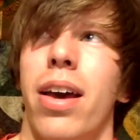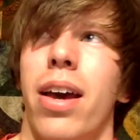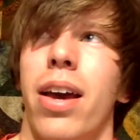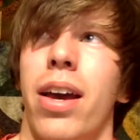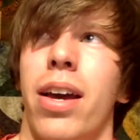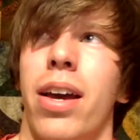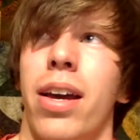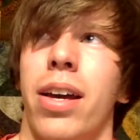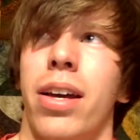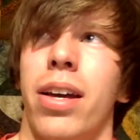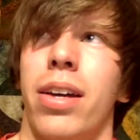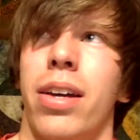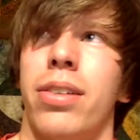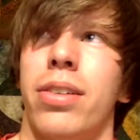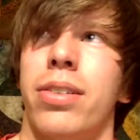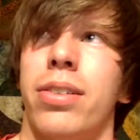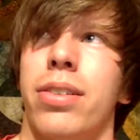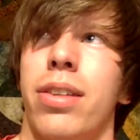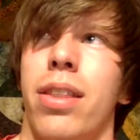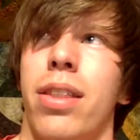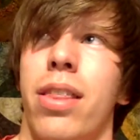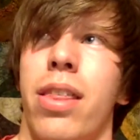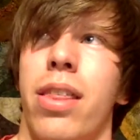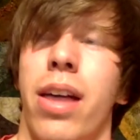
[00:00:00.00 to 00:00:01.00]
and
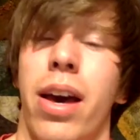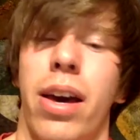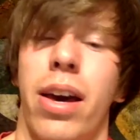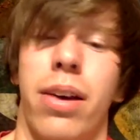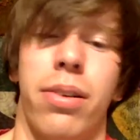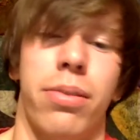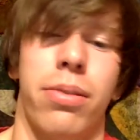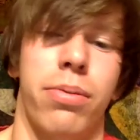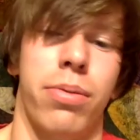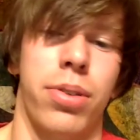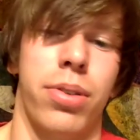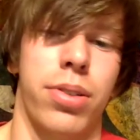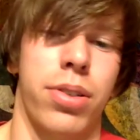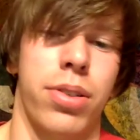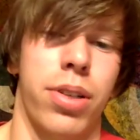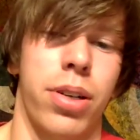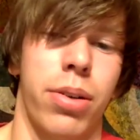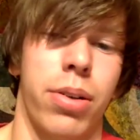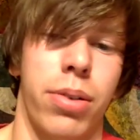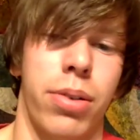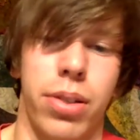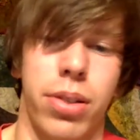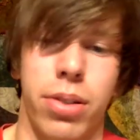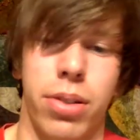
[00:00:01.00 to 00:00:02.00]
that wasn't
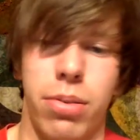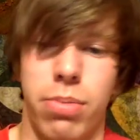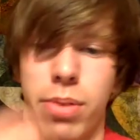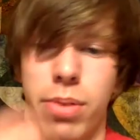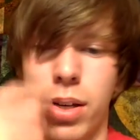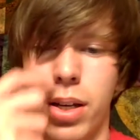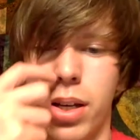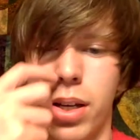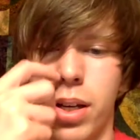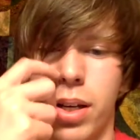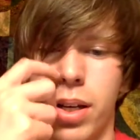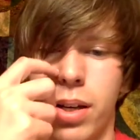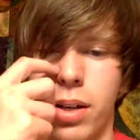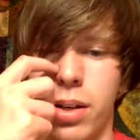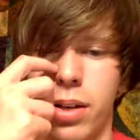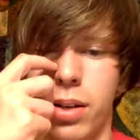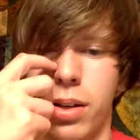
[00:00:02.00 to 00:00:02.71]
going to be.